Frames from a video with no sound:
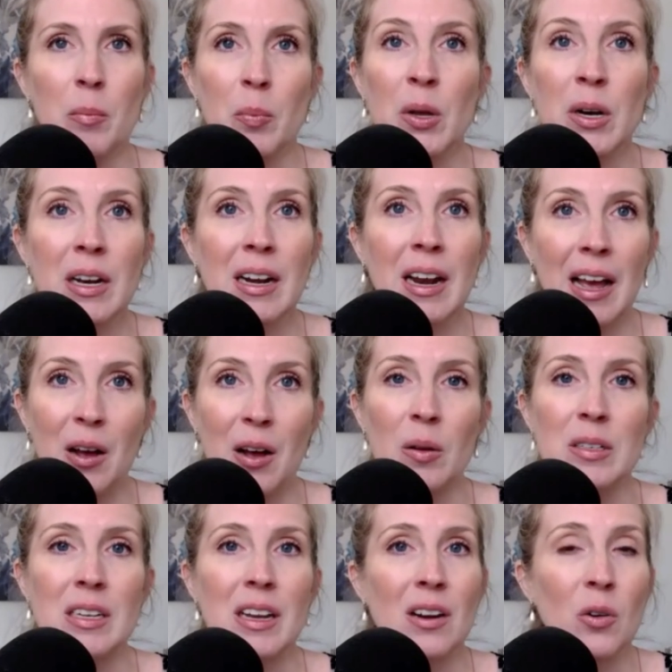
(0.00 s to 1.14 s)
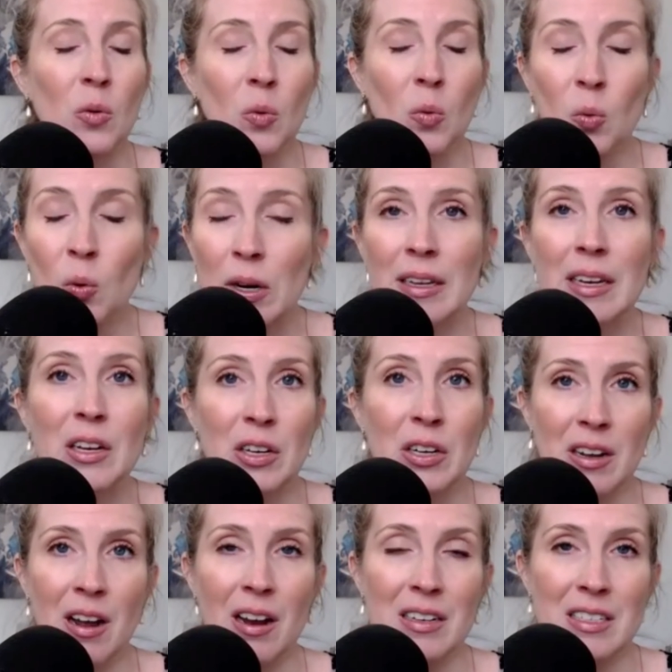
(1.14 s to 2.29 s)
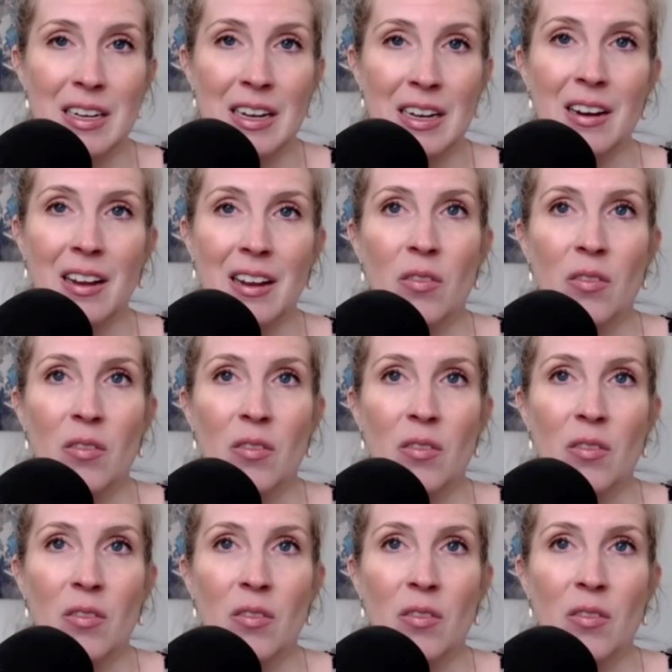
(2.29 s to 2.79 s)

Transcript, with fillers: putting out really good content